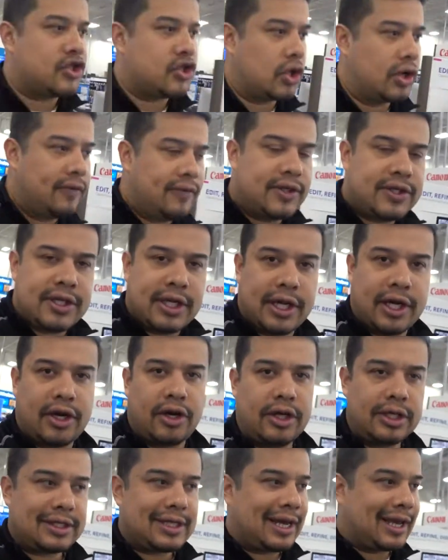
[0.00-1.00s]
service
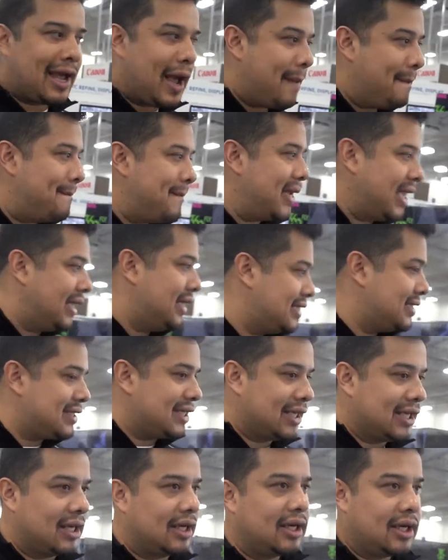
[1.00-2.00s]
here is like
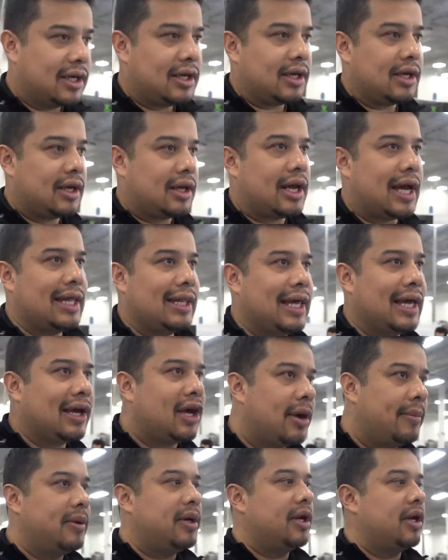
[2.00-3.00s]
amazing. I like
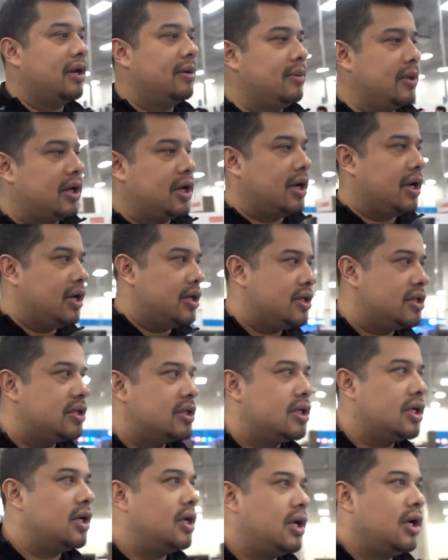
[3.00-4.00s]
coming here because,
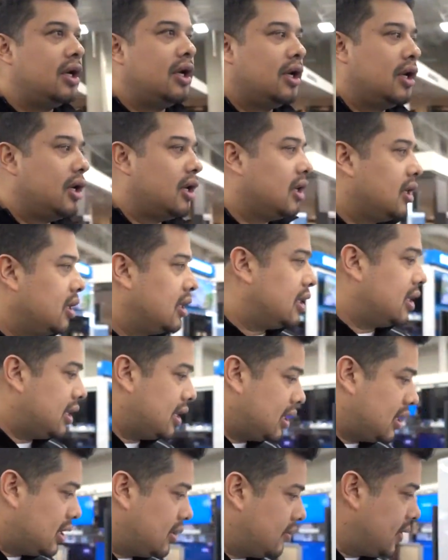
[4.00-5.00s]

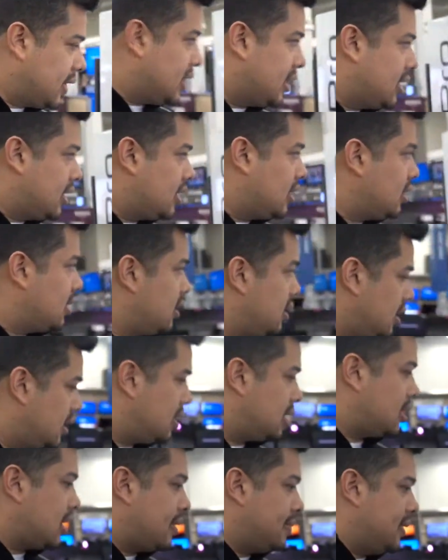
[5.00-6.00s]

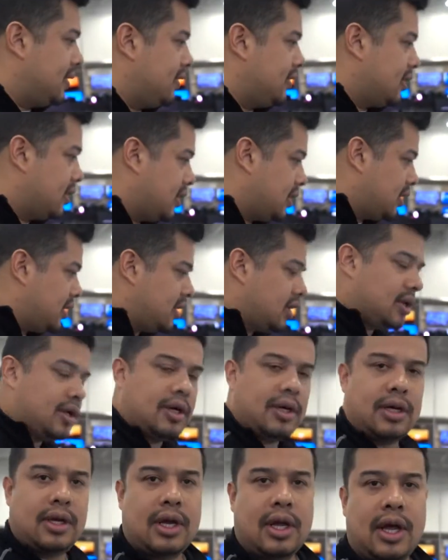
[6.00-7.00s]
I
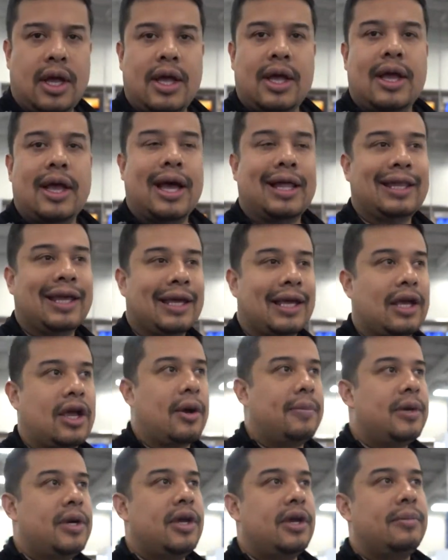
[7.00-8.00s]
like
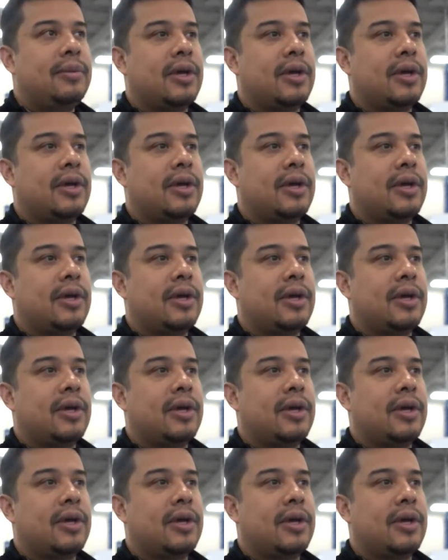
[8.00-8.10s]
coming here